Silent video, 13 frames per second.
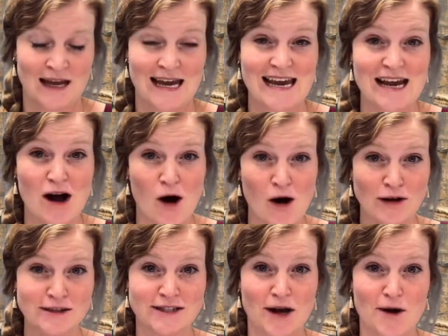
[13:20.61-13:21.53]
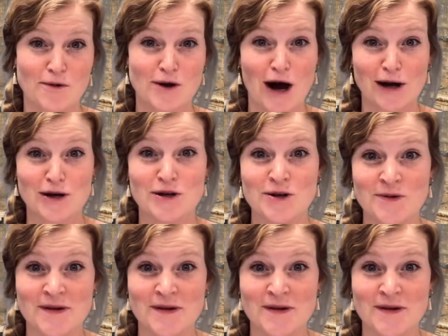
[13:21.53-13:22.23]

He also got a new